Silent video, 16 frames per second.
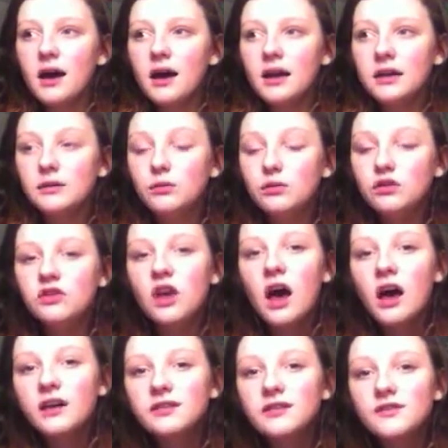and it was
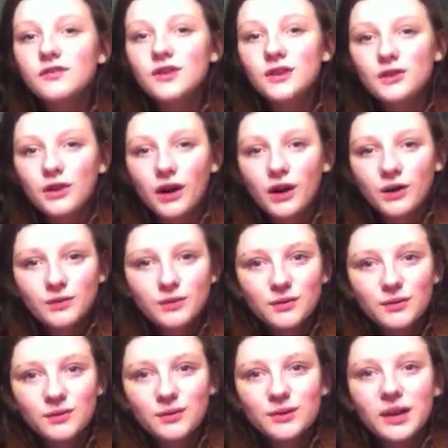kind of
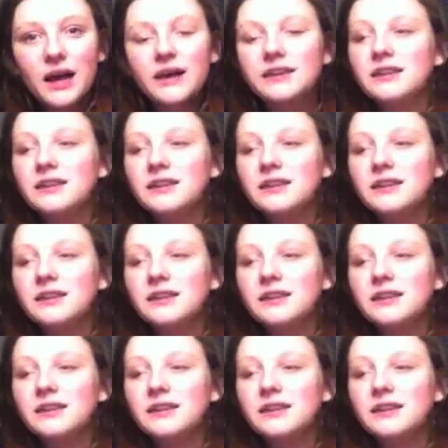incredible.